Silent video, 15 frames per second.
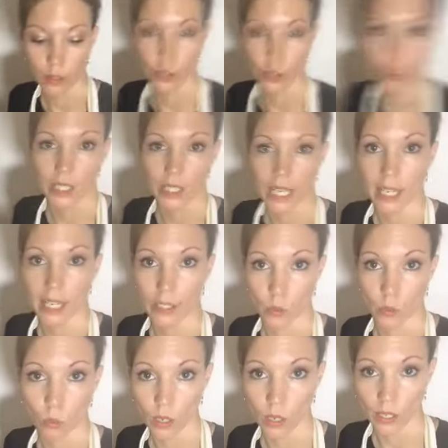just adding the
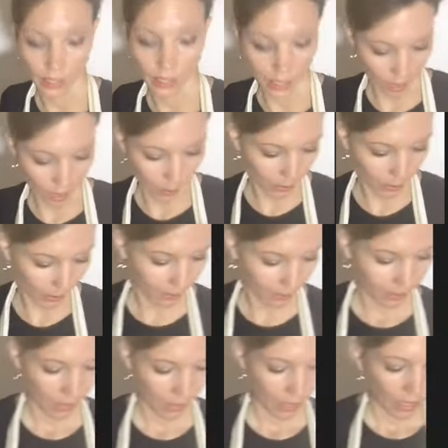one cup mm-hmm.